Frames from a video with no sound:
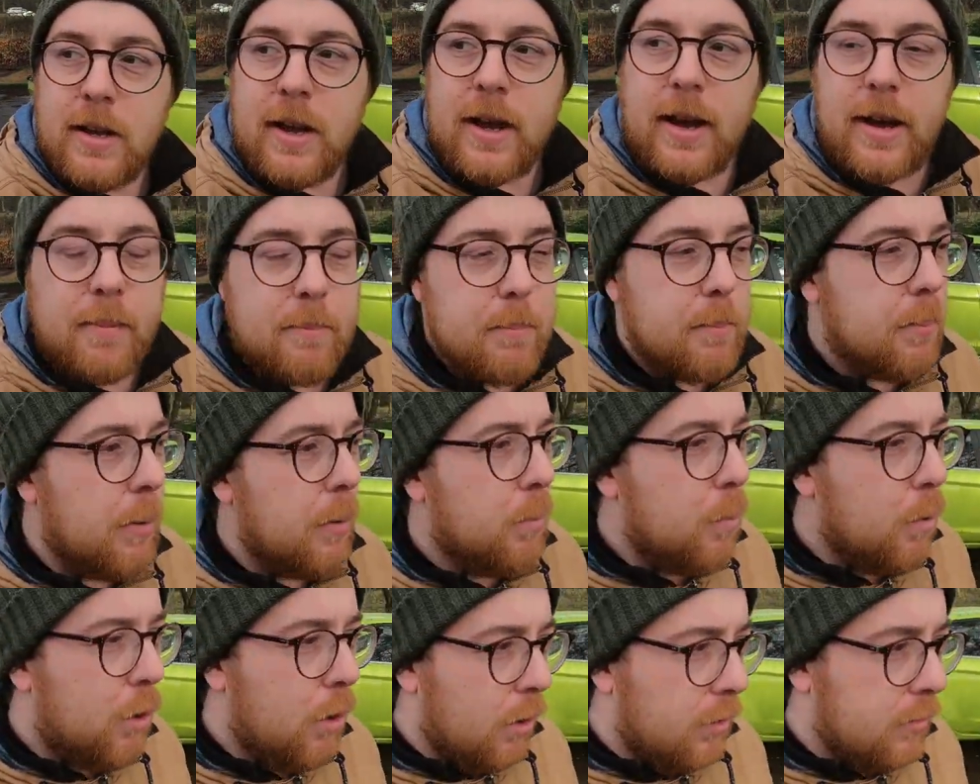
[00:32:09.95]

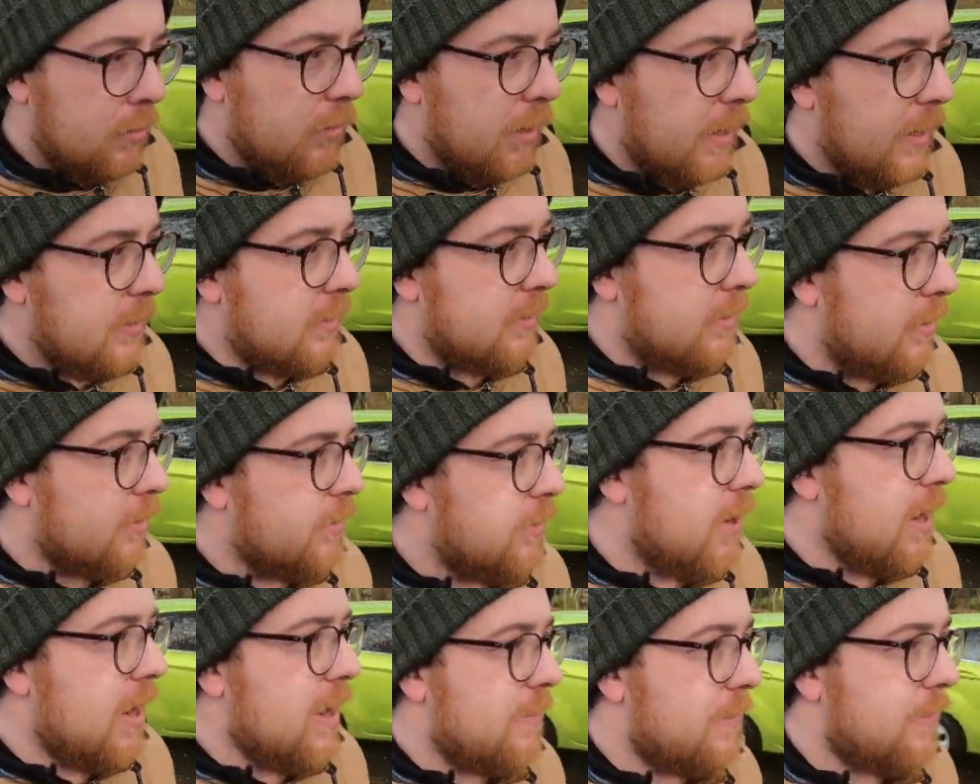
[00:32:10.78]
But what it
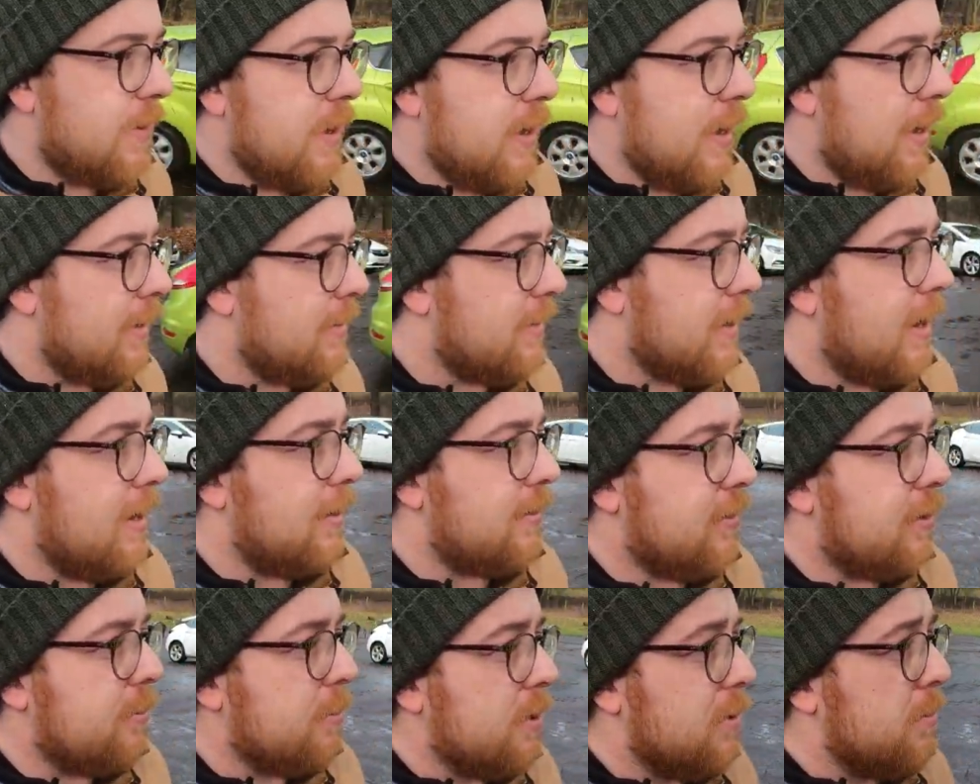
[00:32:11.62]
does have is it
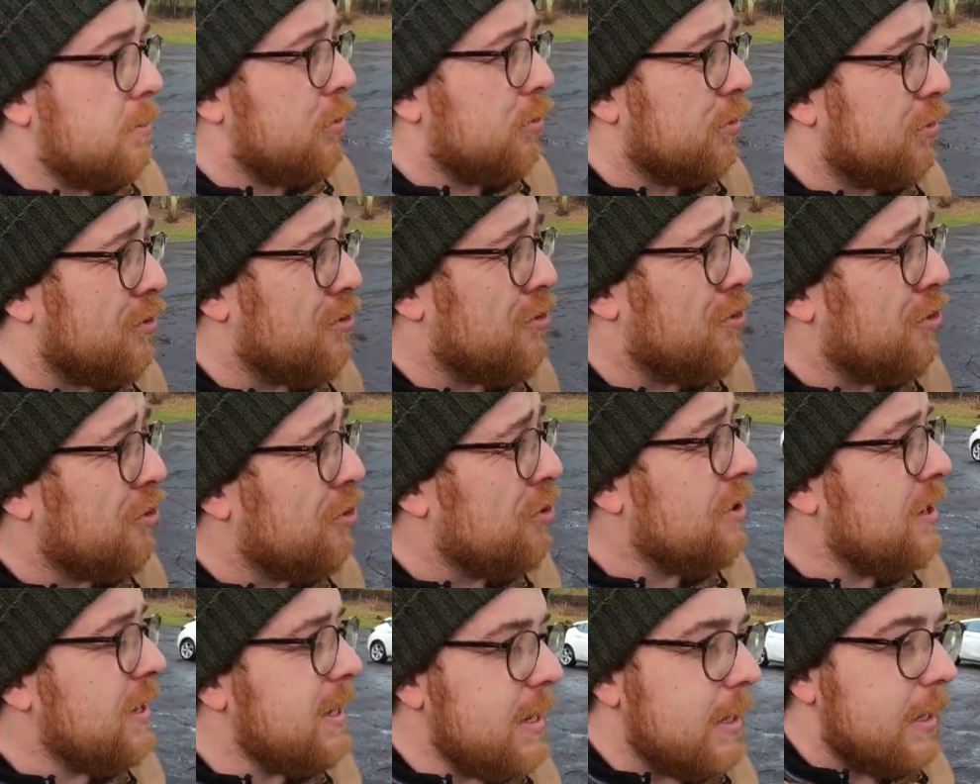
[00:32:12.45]
has some of the most
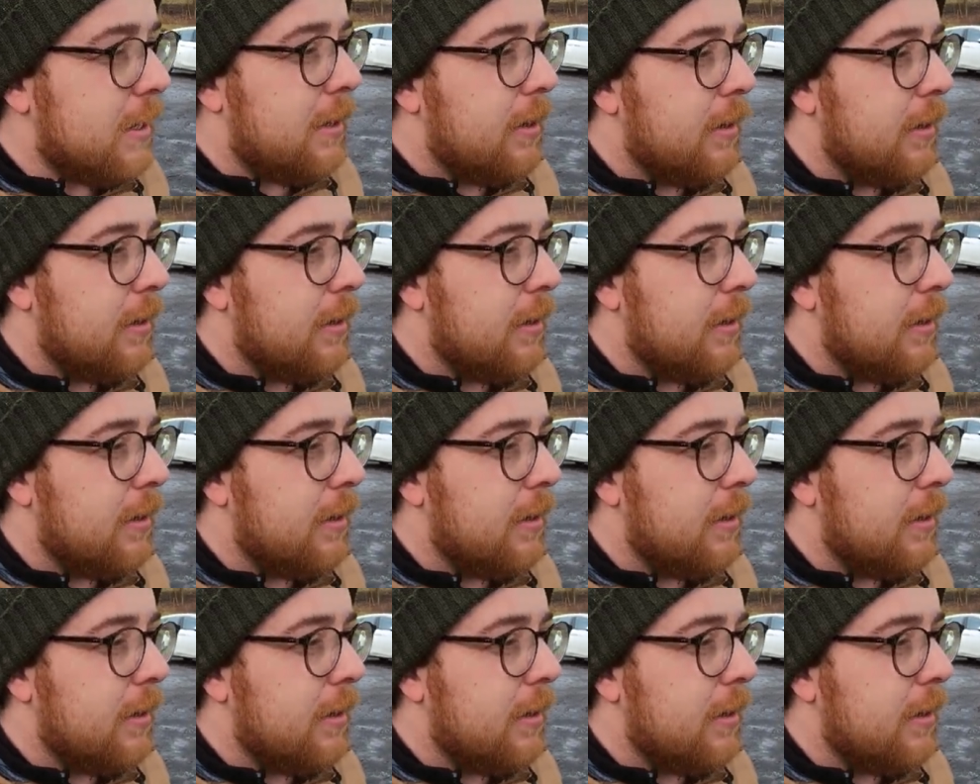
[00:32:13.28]
unique